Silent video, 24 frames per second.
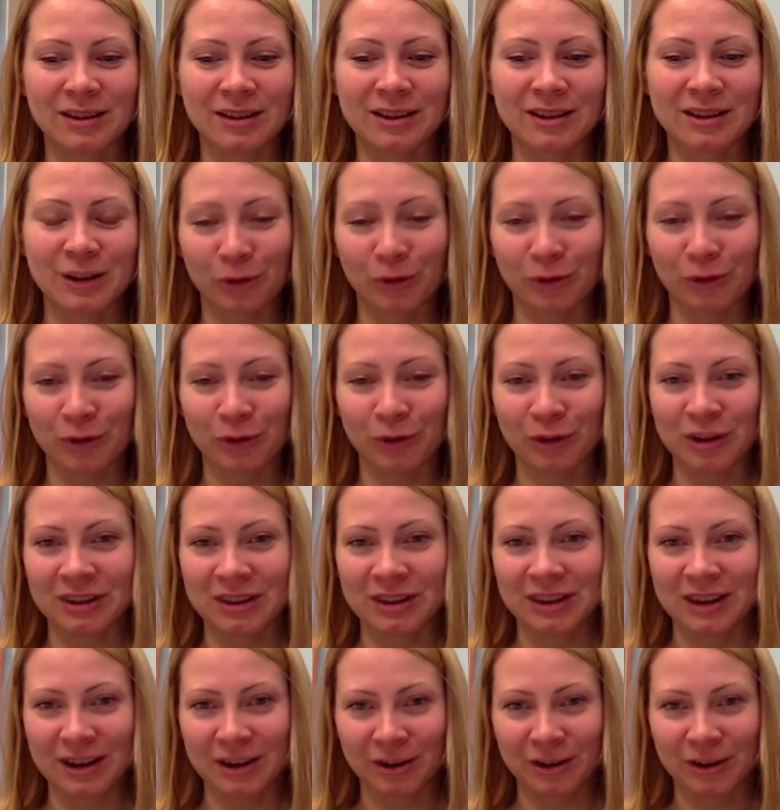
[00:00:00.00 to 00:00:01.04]
it's
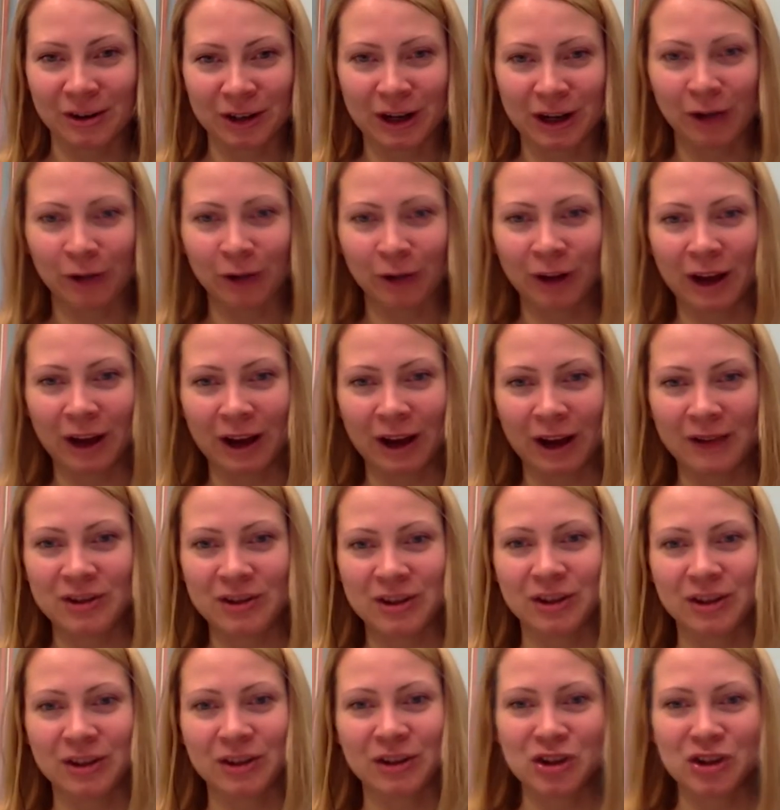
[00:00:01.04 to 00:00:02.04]
already there in our lives,